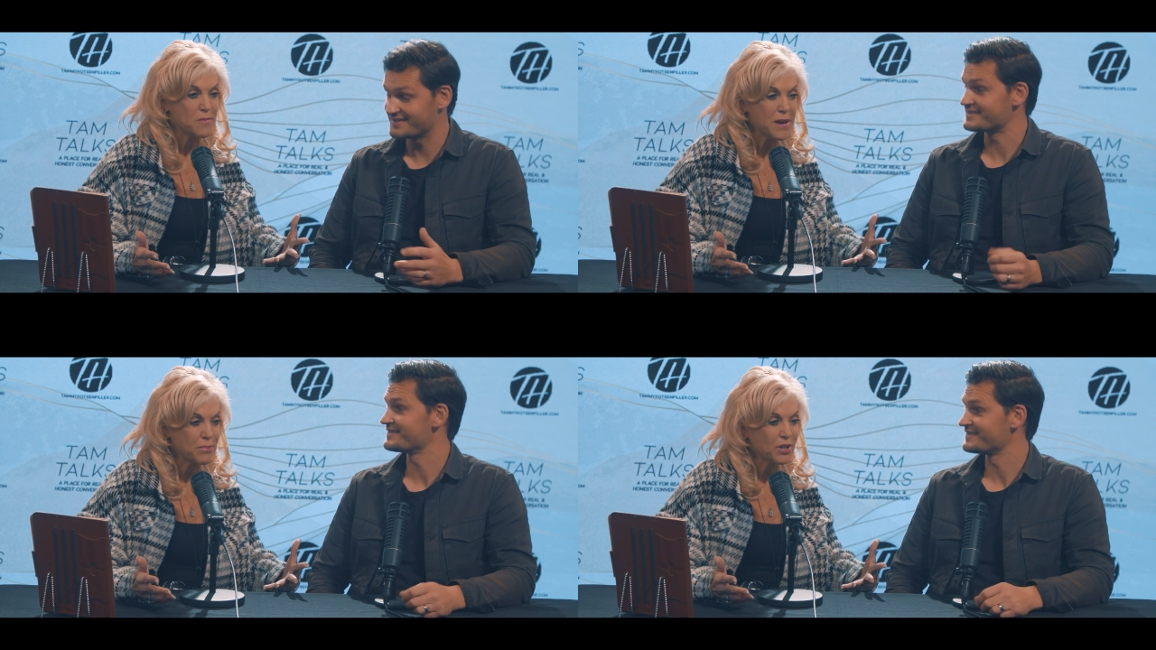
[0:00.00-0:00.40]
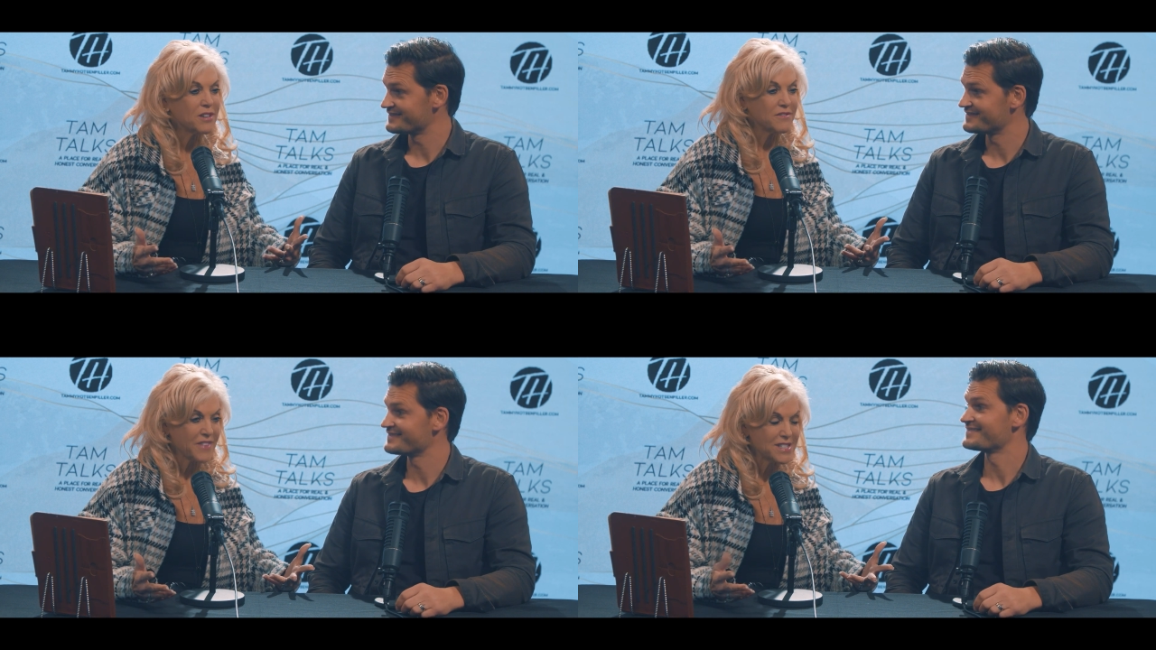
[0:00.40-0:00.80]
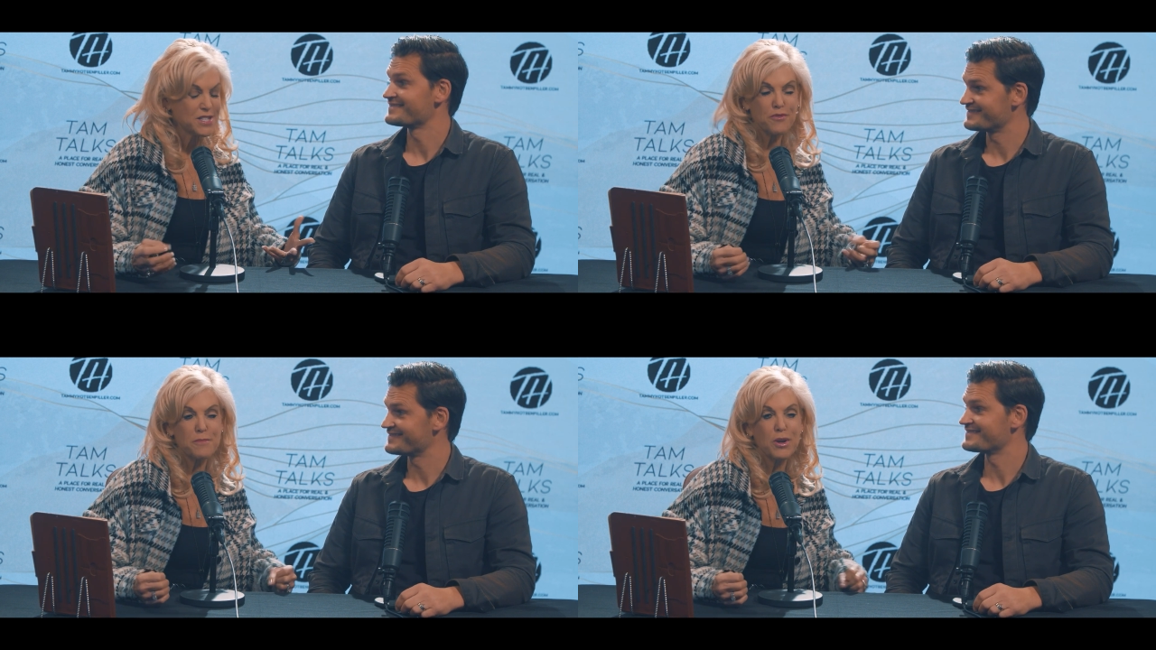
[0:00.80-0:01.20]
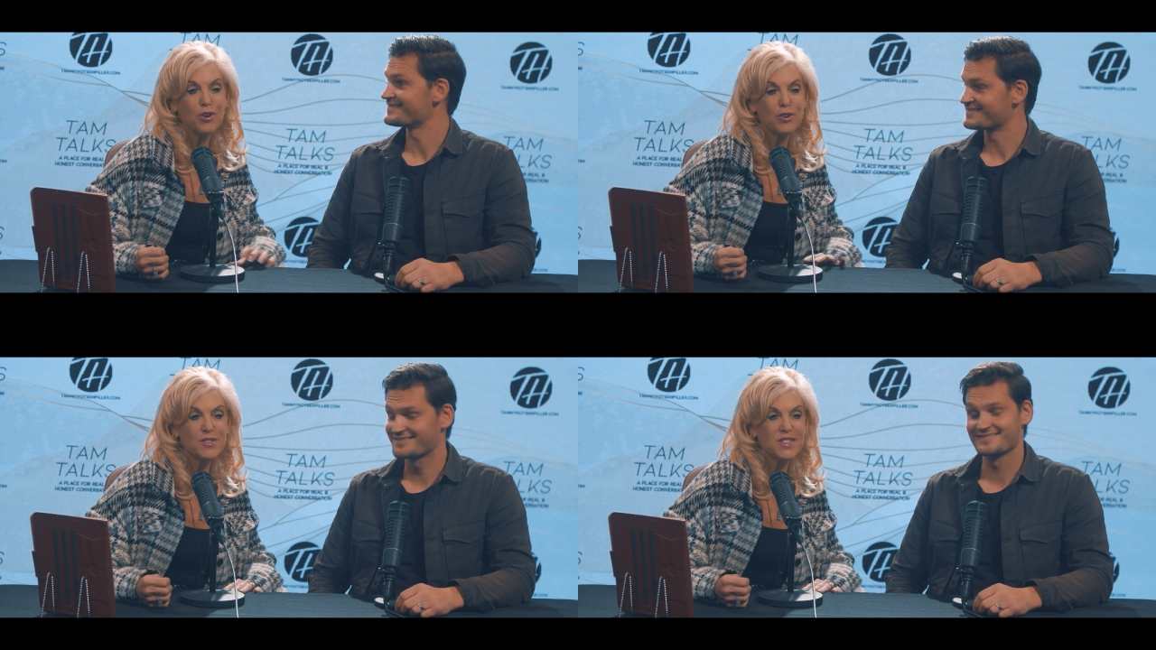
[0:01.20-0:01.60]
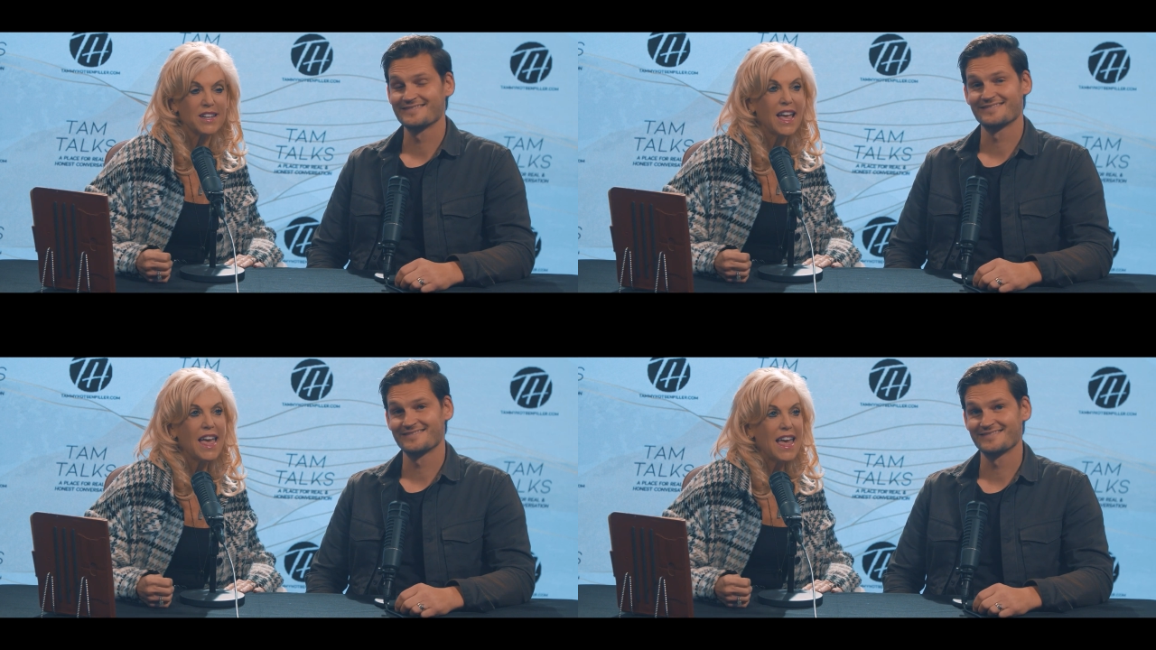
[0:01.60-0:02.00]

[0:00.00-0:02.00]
Speaker 1: on my book, Fasting for Miracles, and